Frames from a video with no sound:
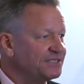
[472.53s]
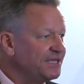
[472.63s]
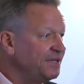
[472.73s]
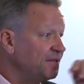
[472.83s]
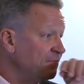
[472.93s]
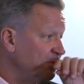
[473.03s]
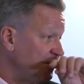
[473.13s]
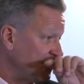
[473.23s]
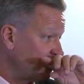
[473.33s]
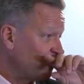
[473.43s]
see in the
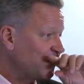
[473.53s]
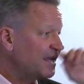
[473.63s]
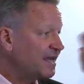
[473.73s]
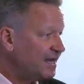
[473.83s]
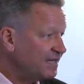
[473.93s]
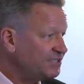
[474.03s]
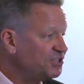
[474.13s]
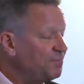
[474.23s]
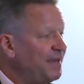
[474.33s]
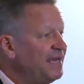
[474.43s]
book, cut
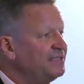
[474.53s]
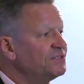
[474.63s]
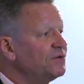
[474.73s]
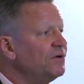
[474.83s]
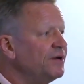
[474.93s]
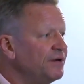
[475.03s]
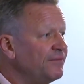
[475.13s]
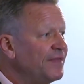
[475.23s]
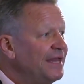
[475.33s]
Japan's oil.